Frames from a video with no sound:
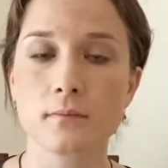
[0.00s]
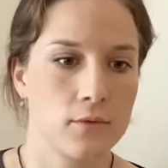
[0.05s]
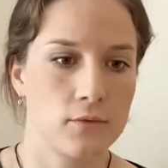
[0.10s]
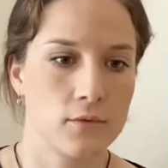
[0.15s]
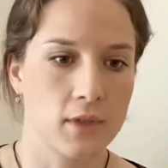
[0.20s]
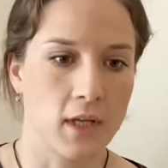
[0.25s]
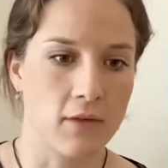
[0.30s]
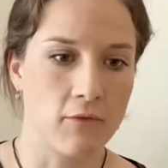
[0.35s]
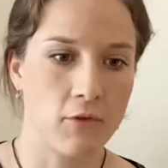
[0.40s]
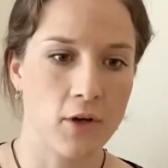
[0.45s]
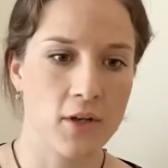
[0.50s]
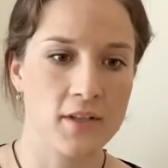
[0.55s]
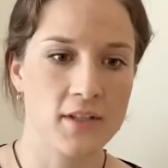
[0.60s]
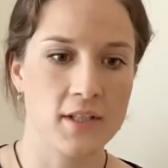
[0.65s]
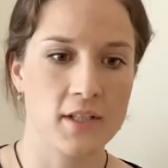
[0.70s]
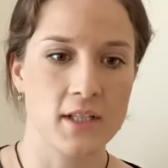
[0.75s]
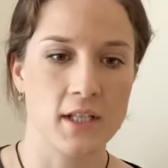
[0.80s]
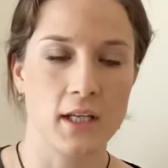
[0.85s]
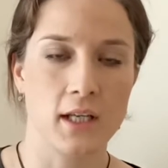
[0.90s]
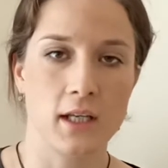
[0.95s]

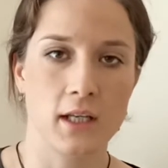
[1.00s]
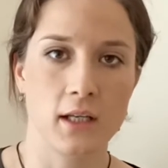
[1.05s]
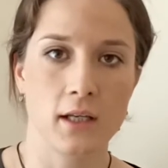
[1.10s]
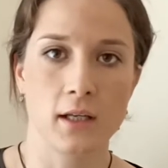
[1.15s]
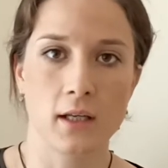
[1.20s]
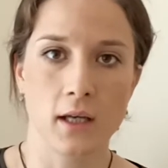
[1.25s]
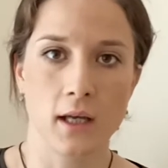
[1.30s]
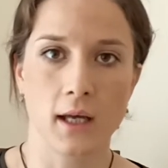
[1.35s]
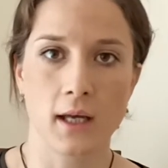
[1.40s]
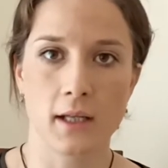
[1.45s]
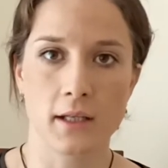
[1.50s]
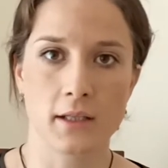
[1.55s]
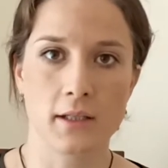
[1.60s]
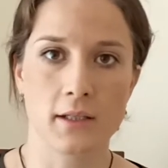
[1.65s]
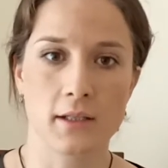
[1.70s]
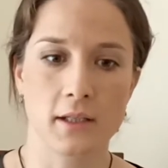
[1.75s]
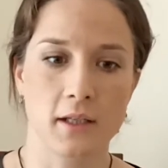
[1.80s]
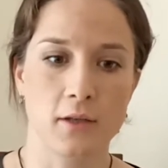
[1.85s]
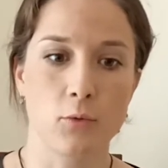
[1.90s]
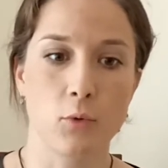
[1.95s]
Diversity and
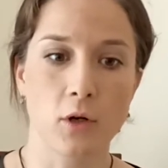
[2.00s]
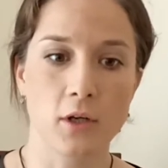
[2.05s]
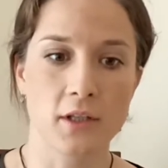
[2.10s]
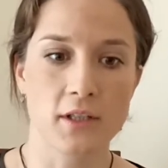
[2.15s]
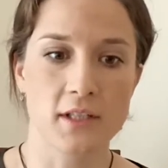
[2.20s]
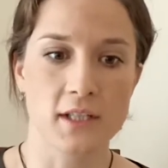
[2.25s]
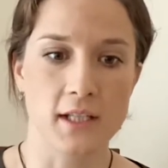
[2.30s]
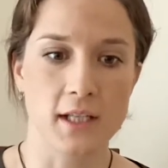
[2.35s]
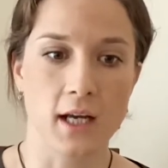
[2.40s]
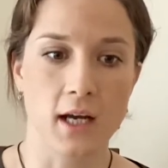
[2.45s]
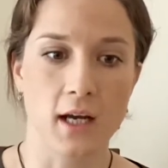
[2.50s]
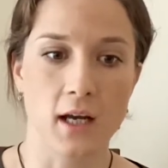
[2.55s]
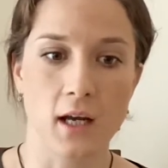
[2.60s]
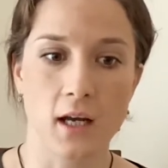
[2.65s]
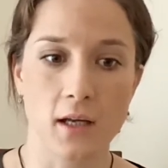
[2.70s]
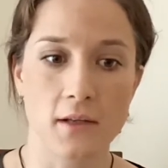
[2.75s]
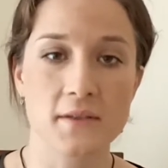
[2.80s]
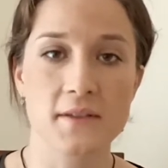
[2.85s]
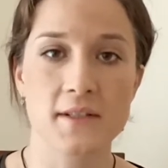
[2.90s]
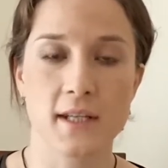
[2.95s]
equality
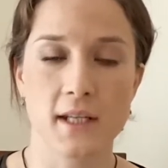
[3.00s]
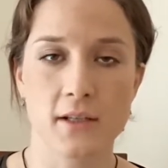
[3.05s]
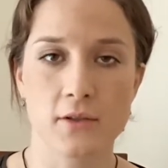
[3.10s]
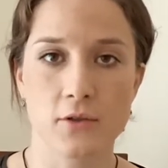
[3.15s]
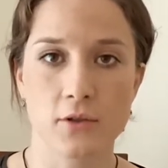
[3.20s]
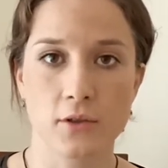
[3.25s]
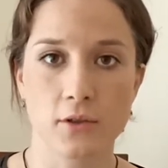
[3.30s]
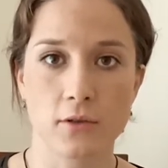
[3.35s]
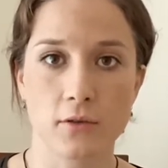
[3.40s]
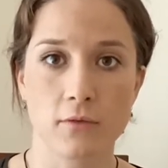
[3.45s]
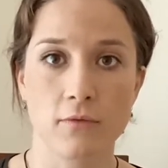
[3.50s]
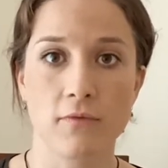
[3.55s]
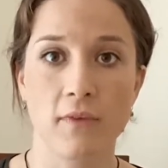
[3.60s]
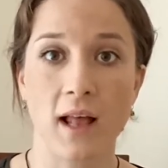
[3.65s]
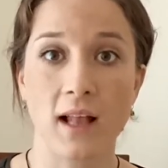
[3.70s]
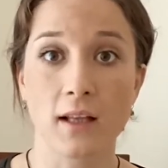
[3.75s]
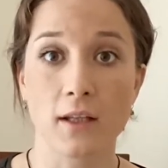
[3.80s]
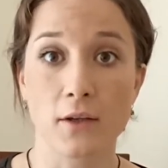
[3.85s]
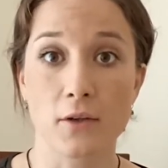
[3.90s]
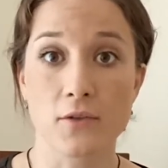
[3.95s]
are central
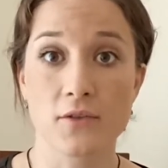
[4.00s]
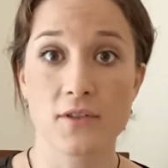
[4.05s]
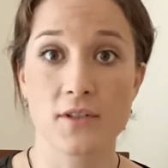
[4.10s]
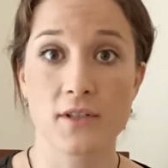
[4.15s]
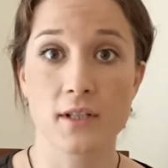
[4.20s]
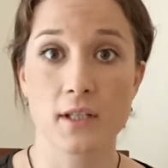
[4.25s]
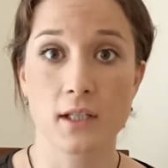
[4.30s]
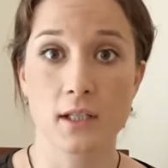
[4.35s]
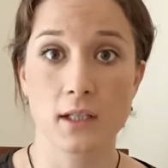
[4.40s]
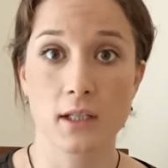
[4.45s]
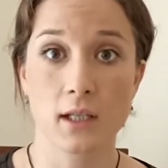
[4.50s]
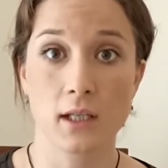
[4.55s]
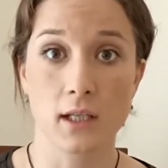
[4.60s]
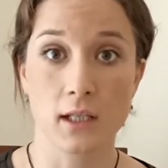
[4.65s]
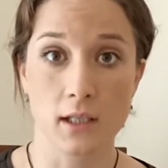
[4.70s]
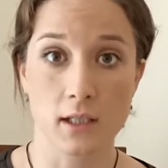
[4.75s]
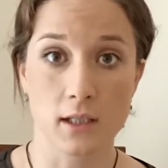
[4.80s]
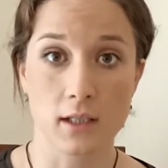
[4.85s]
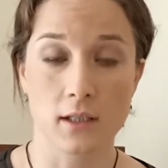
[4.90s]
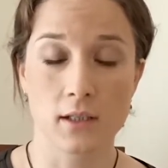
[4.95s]
values
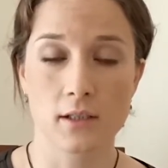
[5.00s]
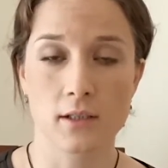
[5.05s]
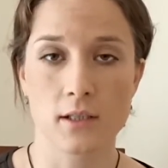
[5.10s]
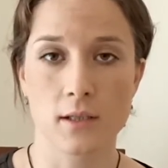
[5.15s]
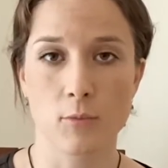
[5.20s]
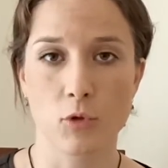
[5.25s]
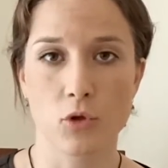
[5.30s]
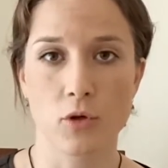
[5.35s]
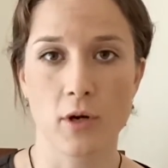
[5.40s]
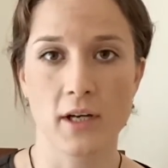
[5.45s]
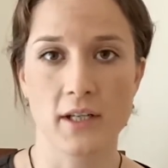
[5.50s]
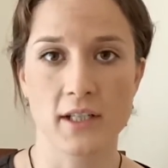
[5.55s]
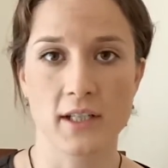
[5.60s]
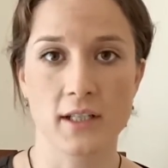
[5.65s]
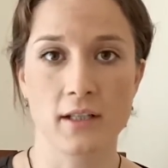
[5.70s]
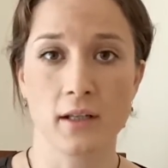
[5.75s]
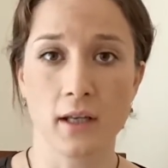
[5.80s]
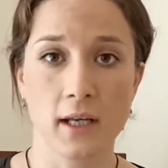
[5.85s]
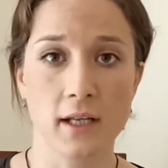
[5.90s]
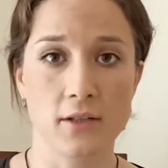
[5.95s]
in
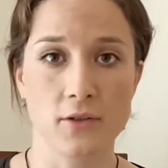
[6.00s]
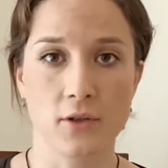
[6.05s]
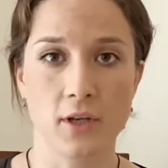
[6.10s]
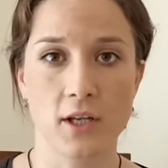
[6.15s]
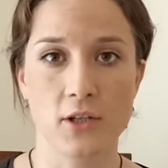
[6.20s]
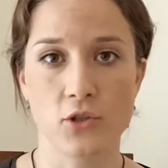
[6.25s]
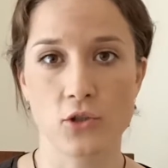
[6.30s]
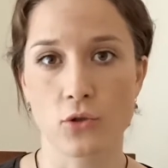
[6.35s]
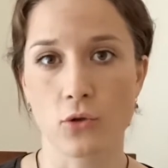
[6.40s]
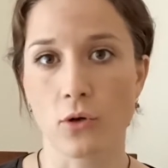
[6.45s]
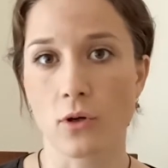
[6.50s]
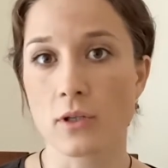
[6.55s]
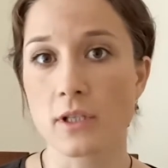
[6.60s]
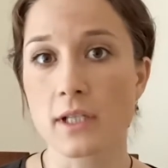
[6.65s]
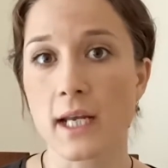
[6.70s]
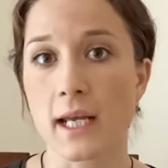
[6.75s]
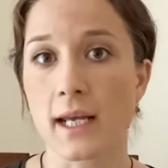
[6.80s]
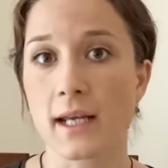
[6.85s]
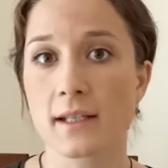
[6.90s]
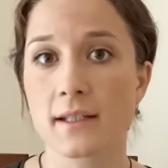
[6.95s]
democratic education
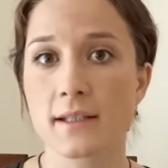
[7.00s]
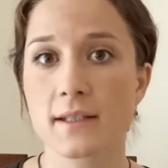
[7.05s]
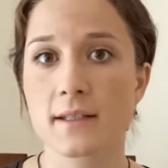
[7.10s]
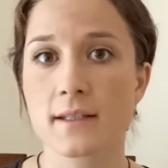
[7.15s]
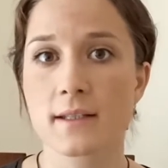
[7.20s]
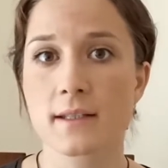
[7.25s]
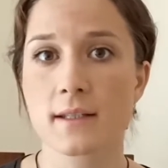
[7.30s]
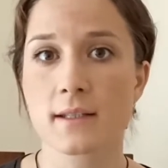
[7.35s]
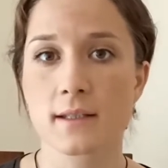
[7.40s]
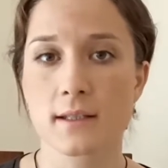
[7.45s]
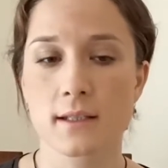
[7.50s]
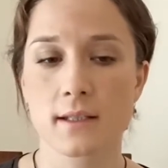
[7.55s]
contexts.